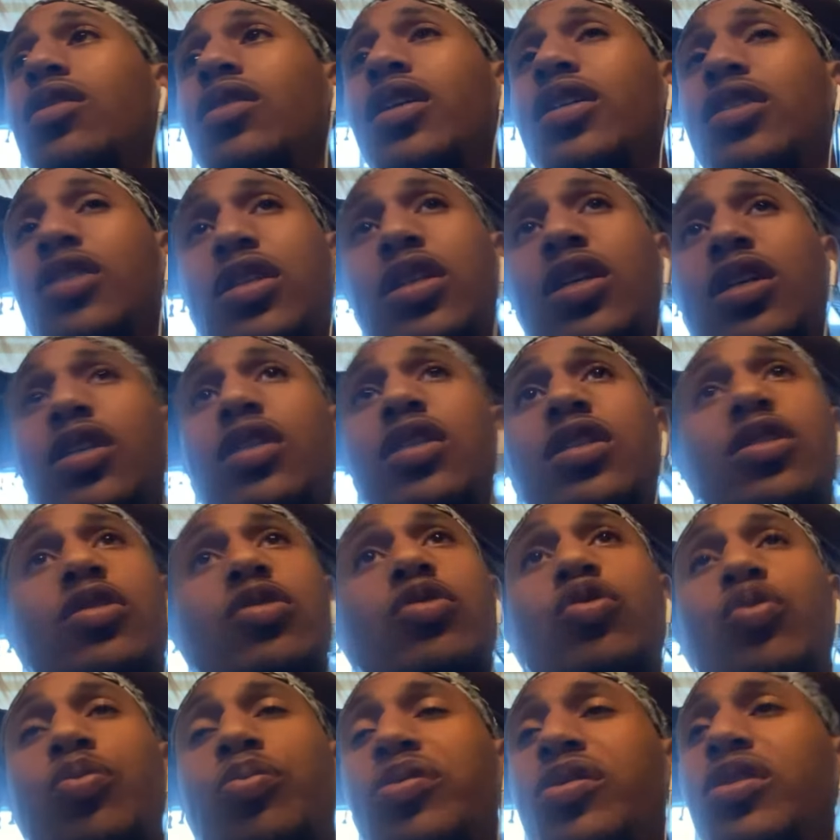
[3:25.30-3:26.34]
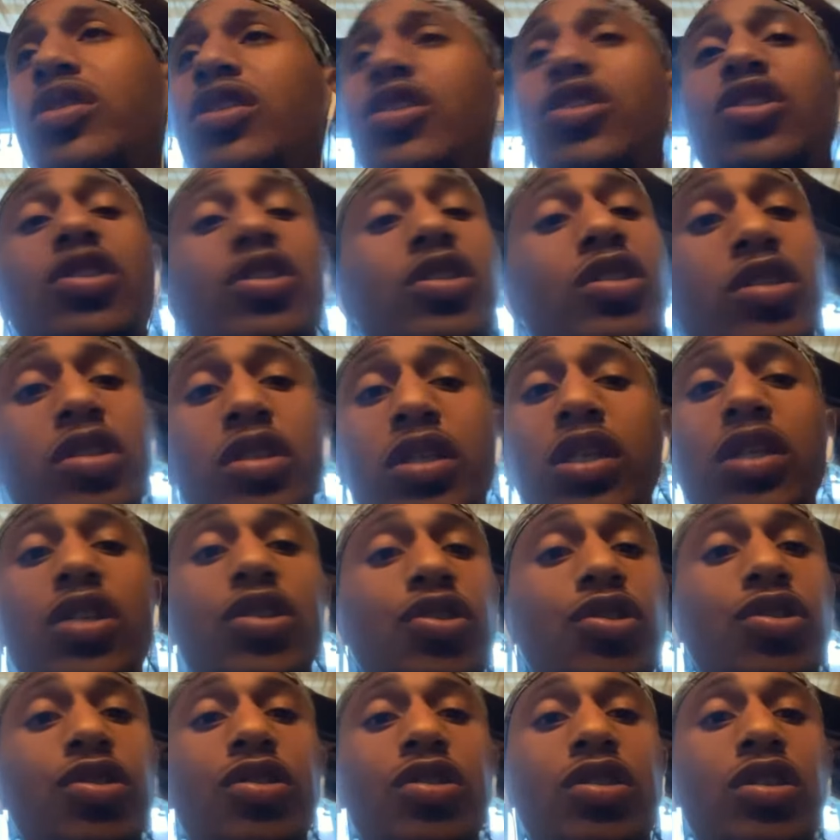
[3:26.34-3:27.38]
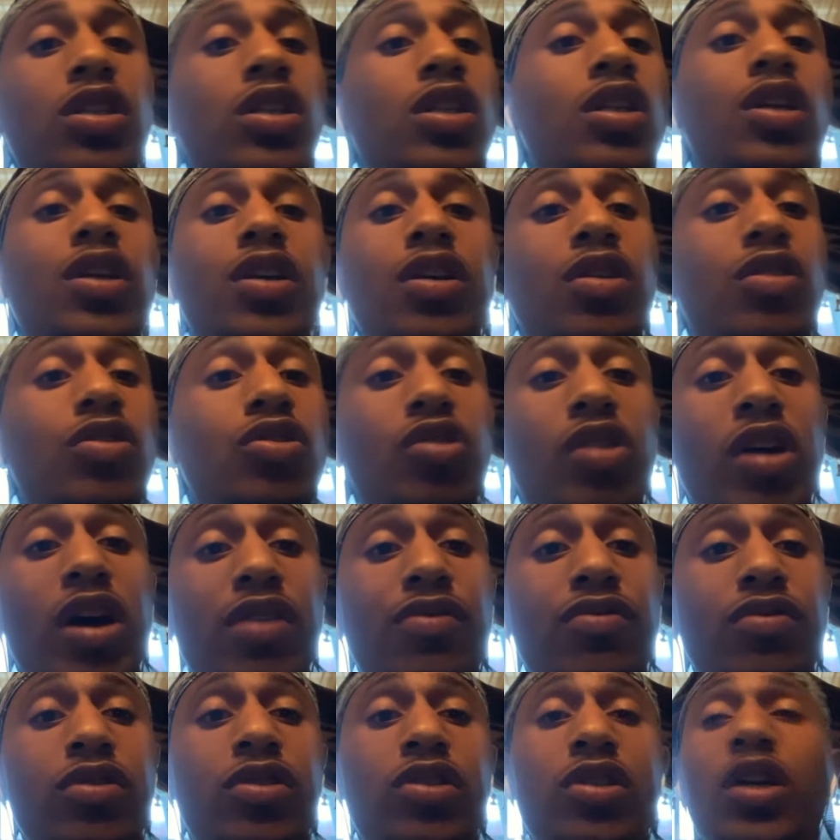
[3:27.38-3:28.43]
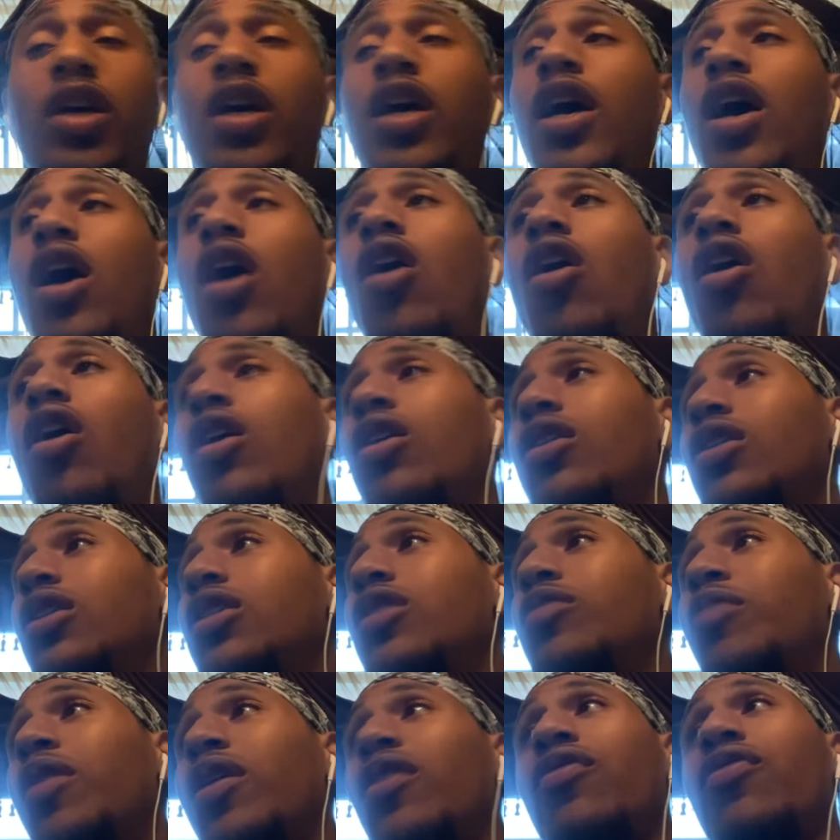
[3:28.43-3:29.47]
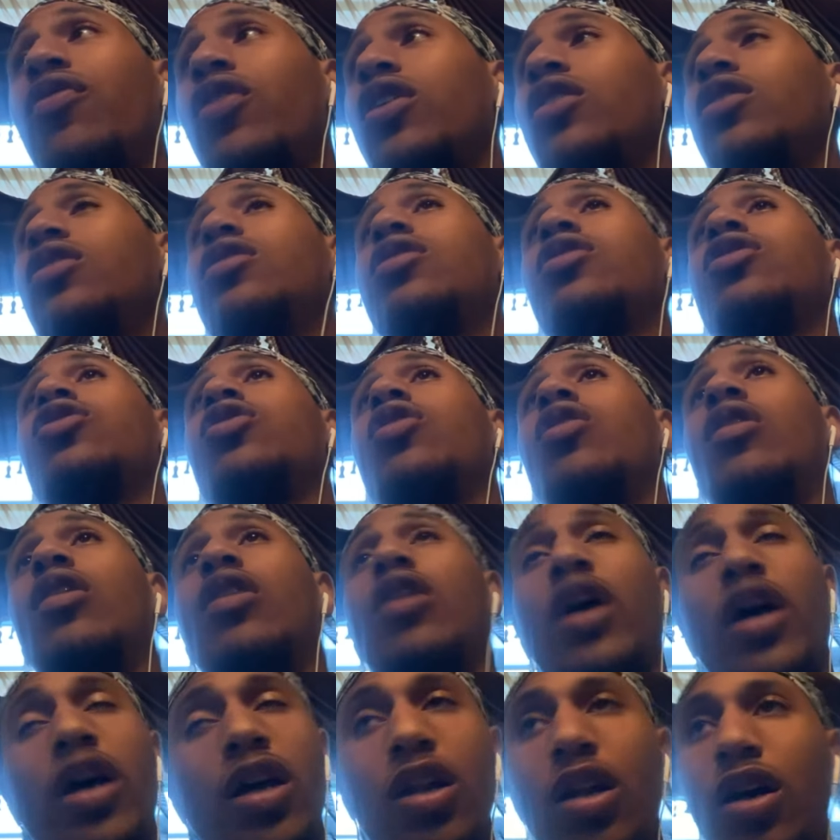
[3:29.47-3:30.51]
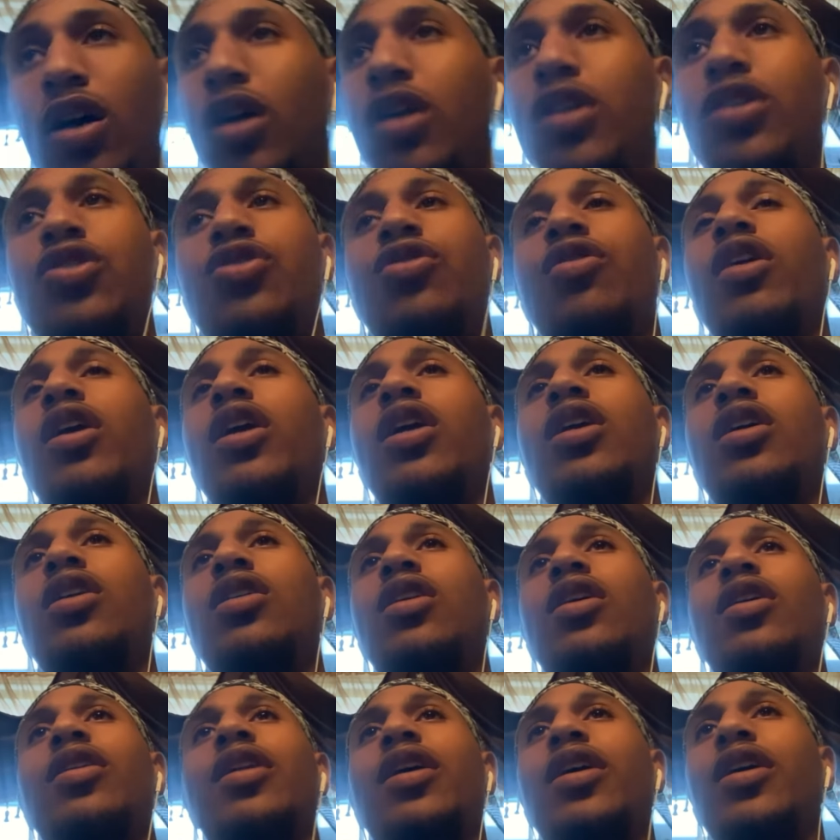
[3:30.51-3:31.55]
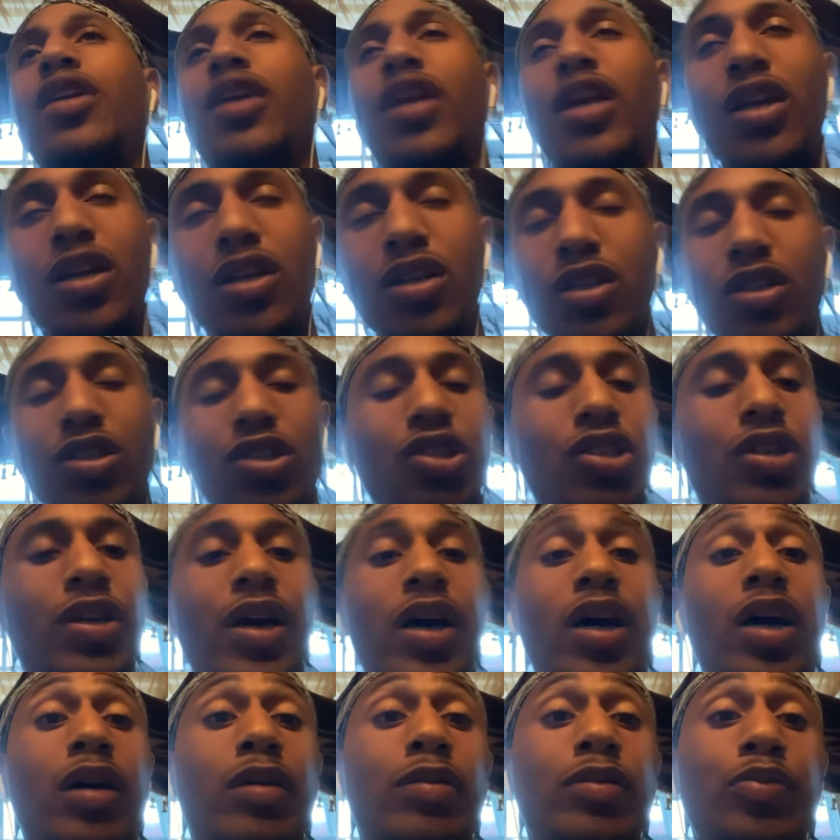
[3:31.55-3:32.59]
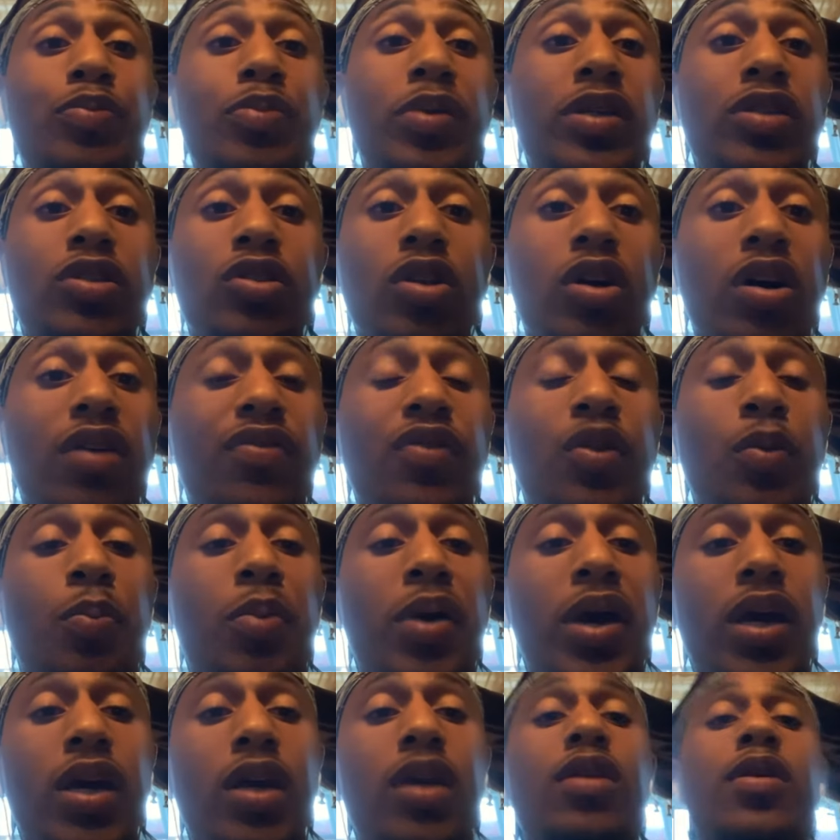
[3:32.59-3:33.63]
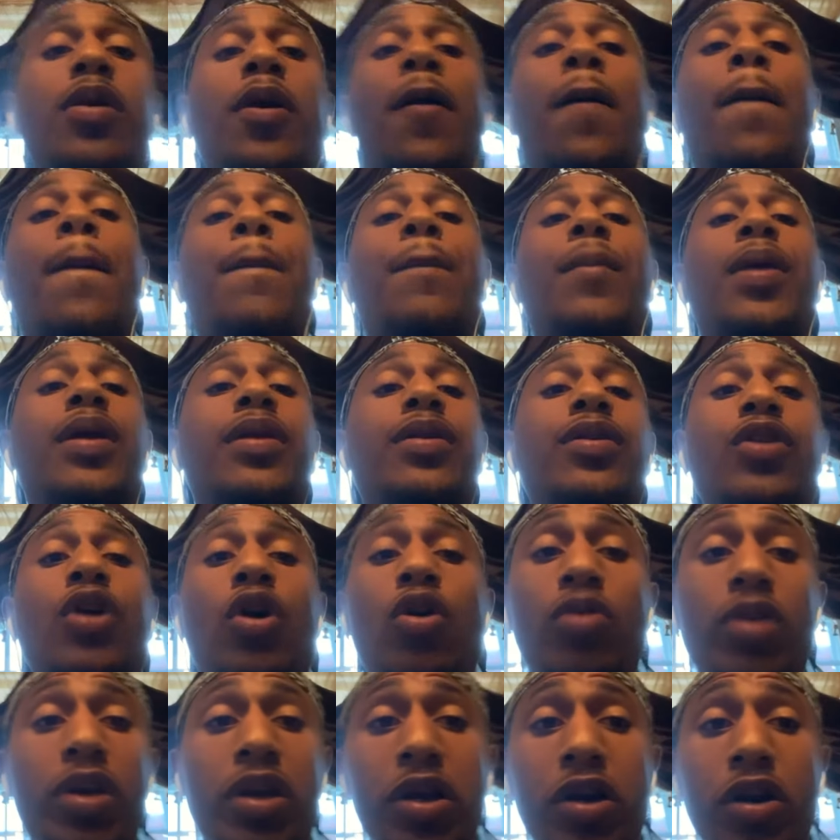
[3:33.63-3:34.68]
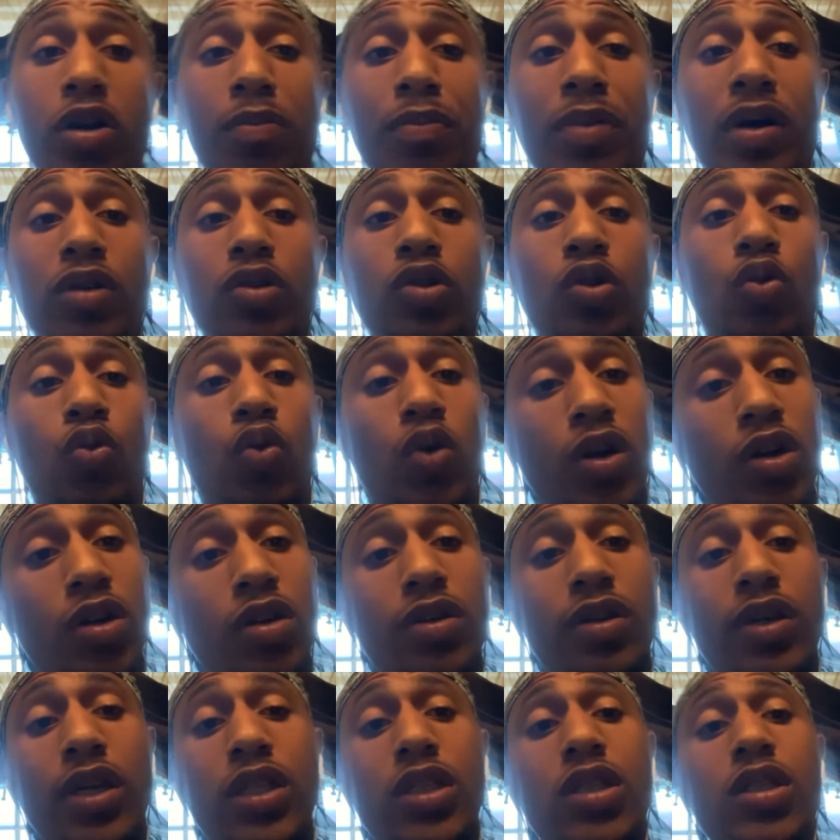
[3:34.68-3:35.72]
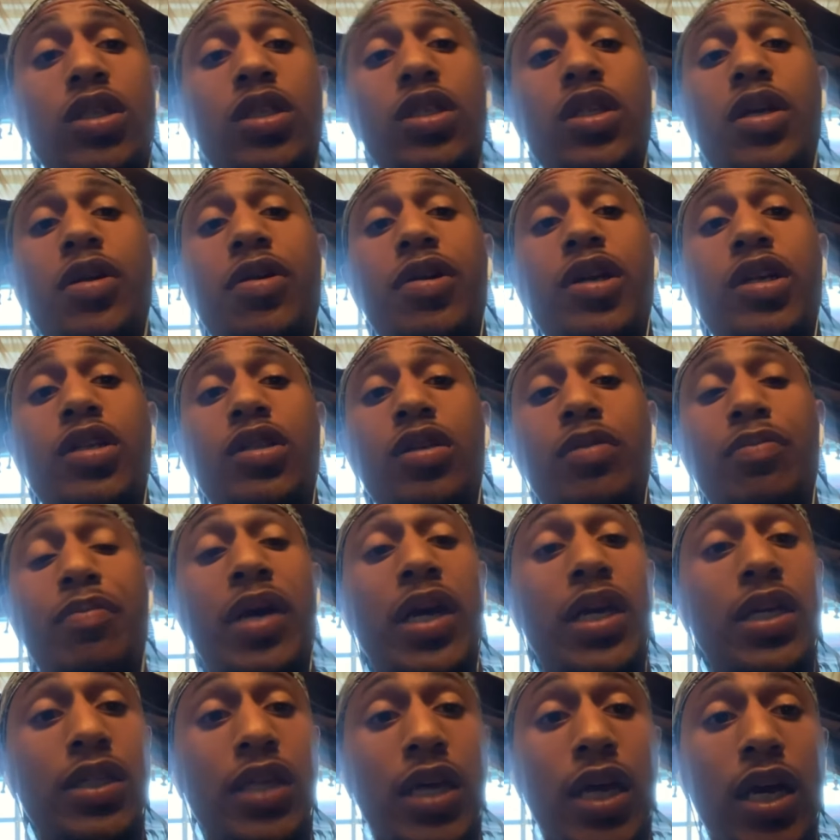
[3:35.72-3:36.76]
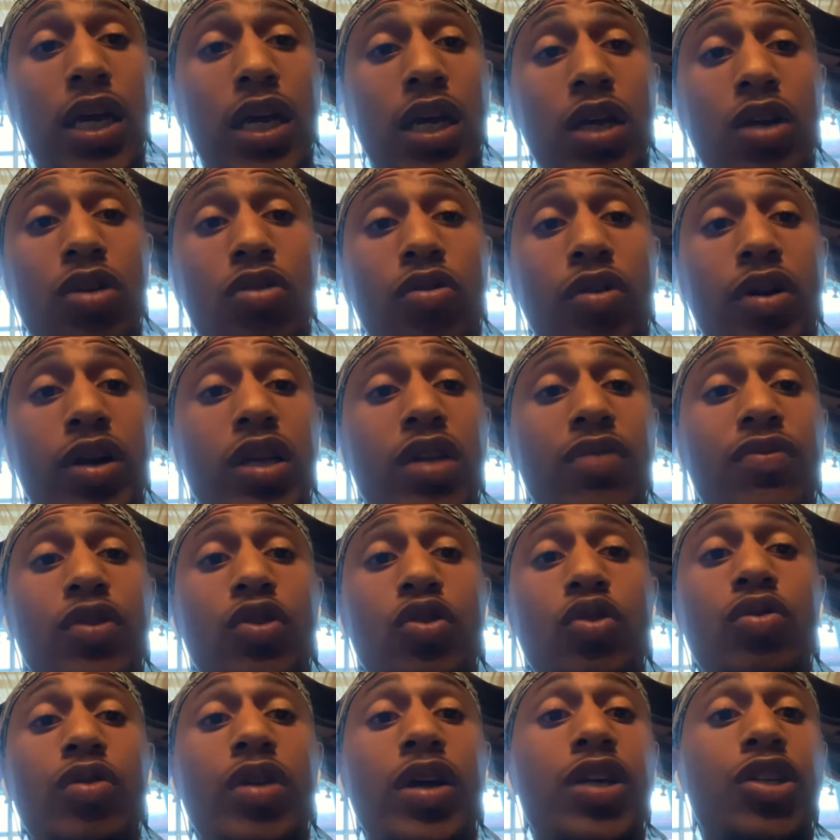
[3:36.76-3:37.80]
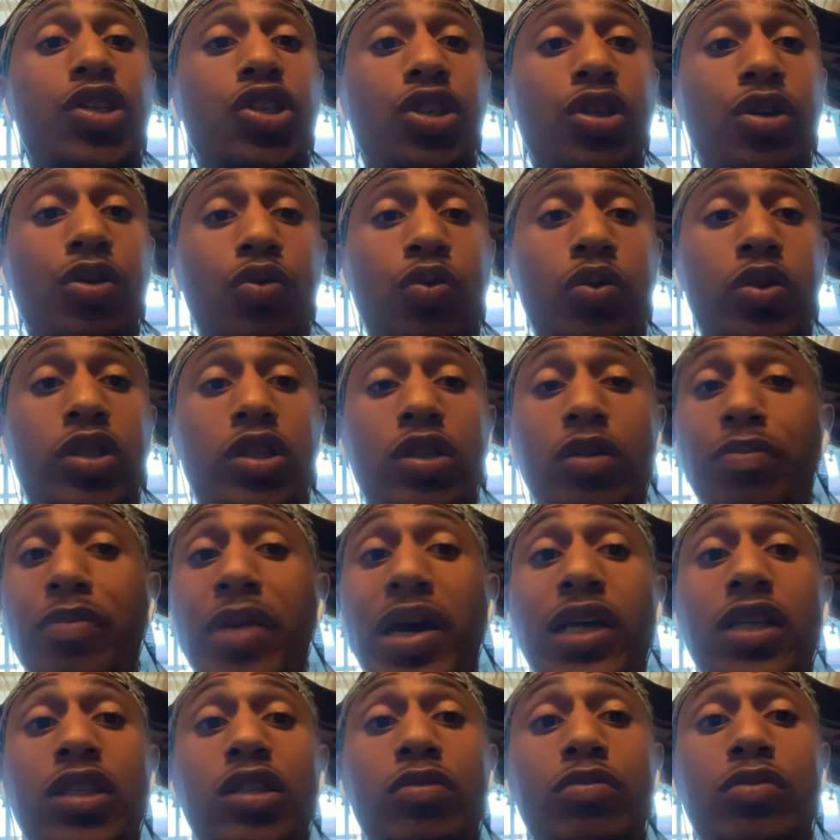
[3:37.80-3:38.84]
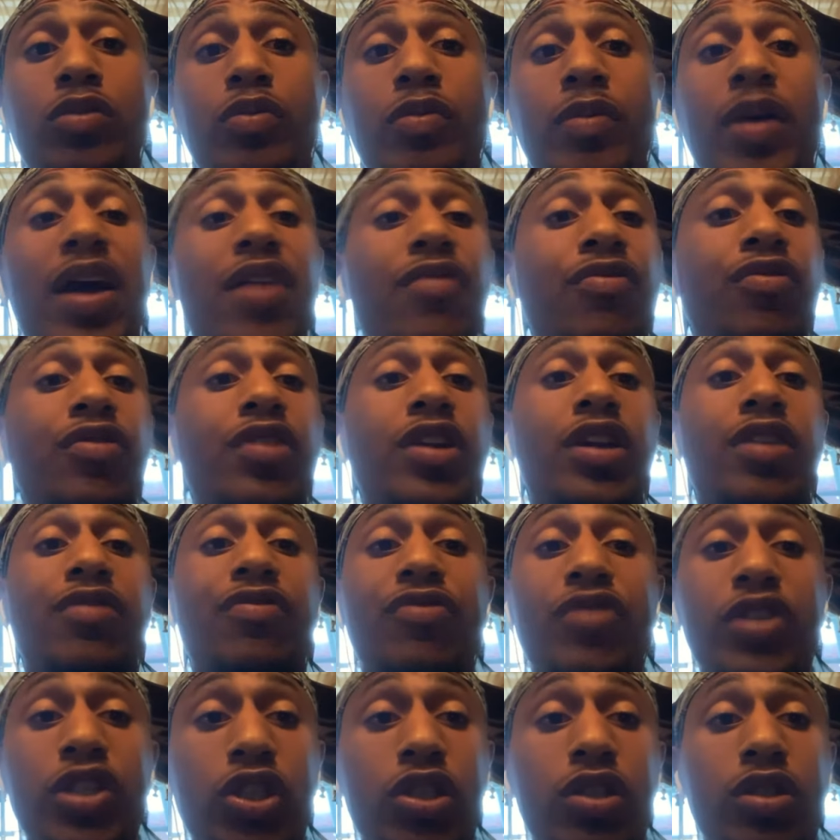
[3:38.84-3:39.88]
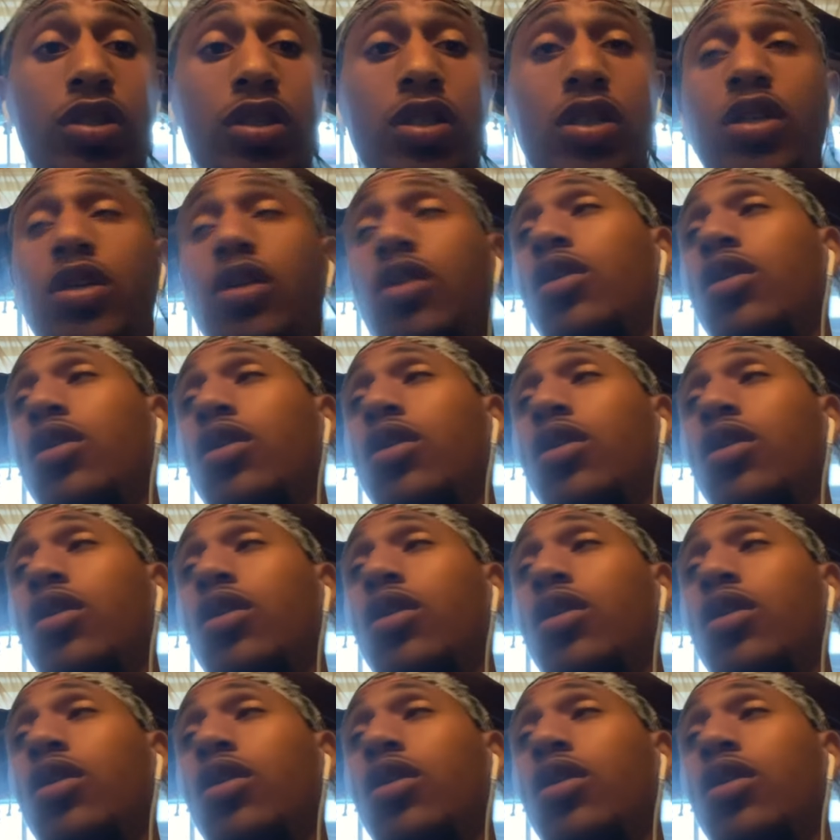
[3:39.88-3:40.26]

that's getting these new positions, teachers, CDL drivers, all these motherfuckers are hella untrained and they are getting these jobs based off the pay and don't care about the work necessary to maintain or even do that shit with some maximum effort and efficiency.